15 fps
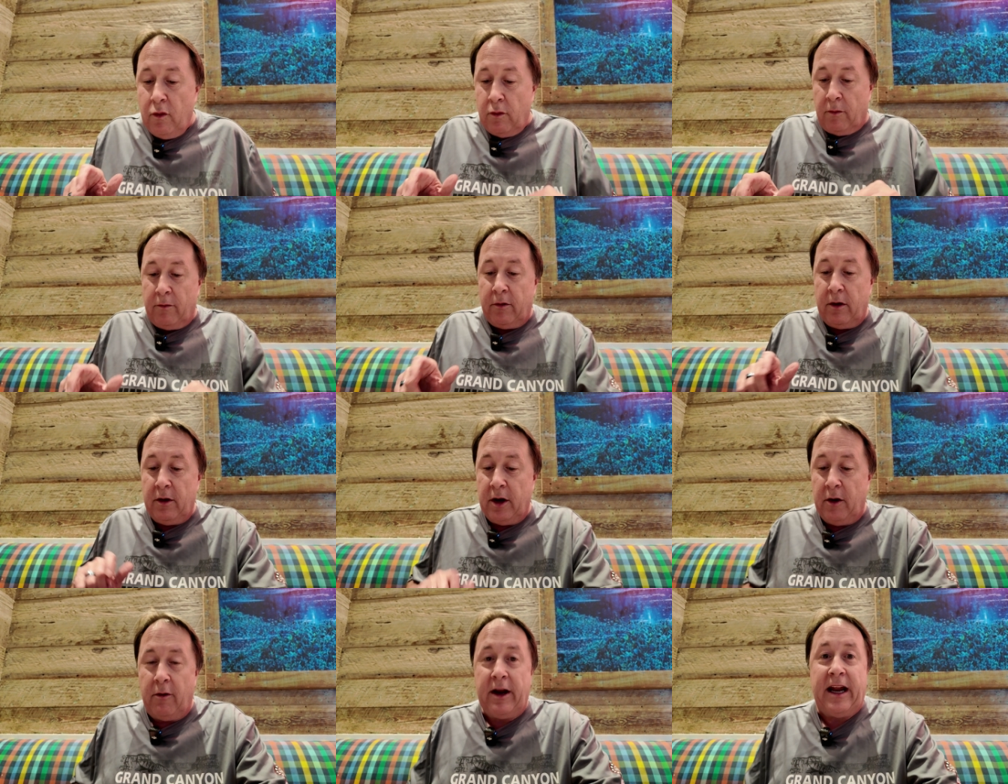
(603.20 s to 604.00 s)
Ooh,
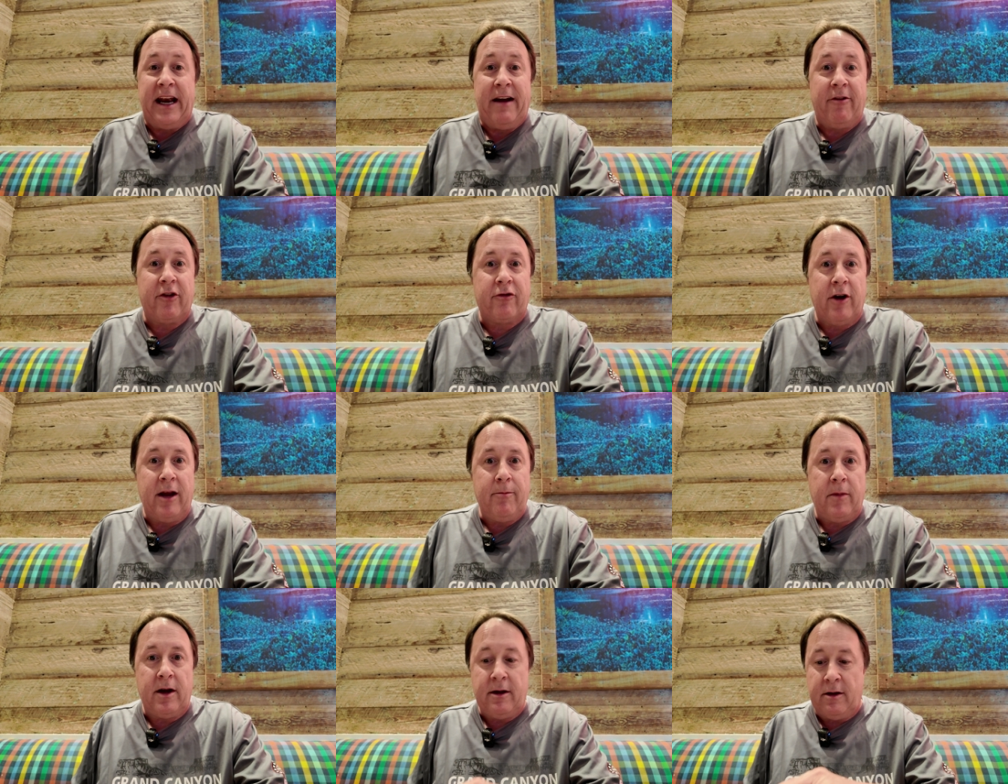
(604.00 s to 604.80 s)
you know what? I never
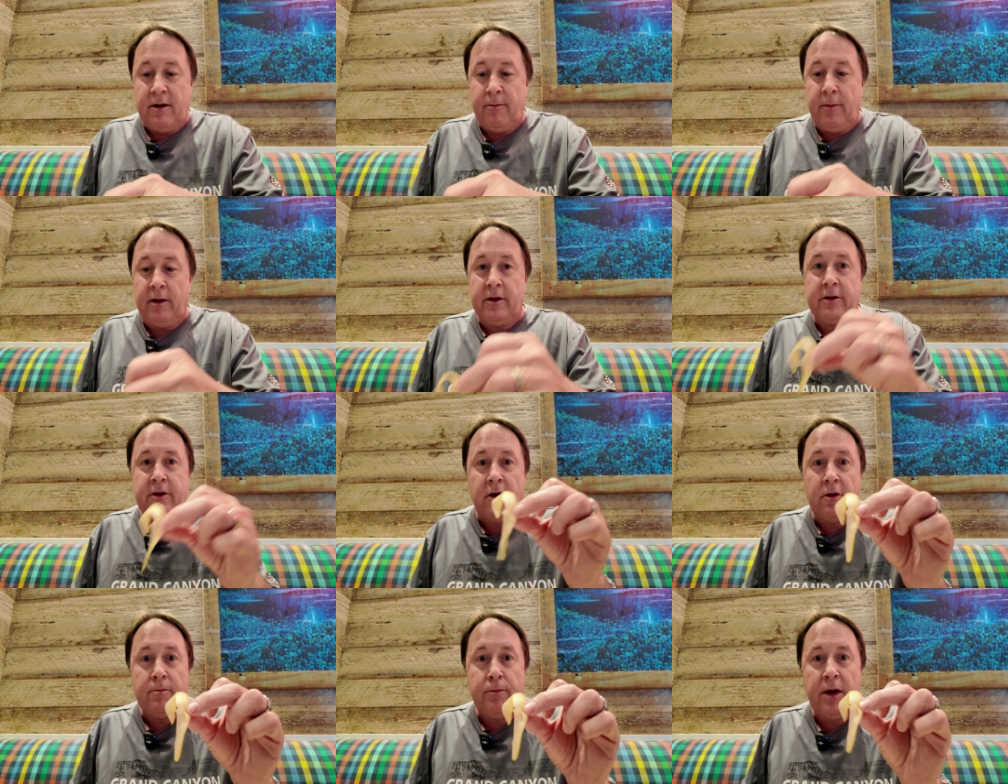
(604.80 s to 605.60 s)
tried my
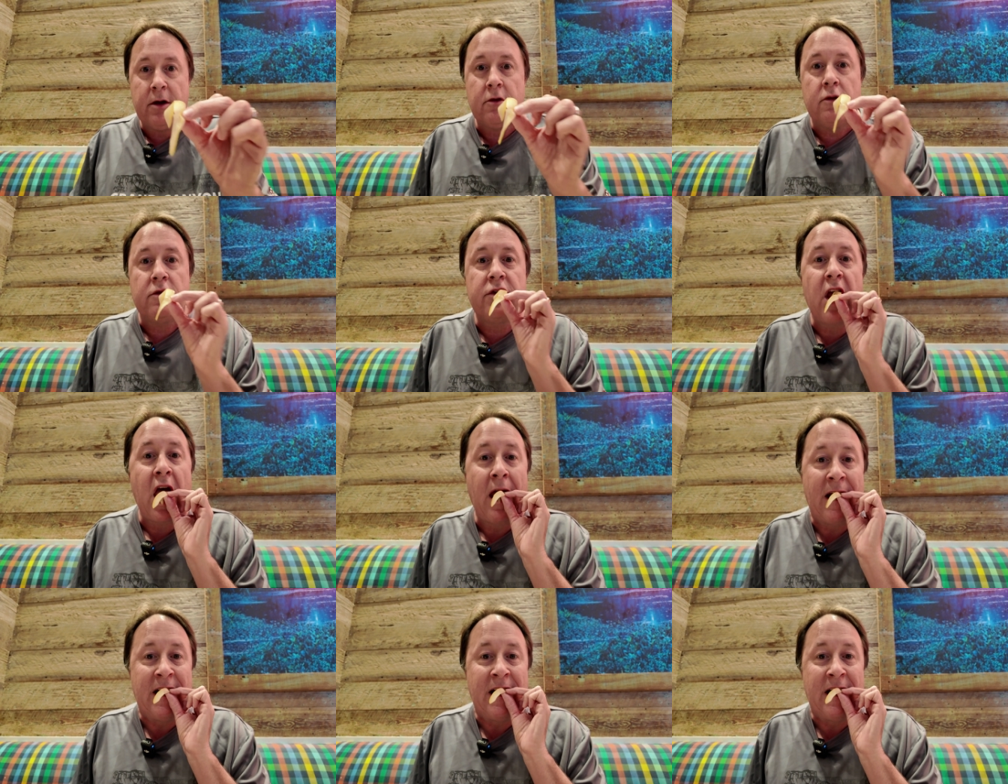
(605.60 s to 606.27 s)
Mirliton pickles.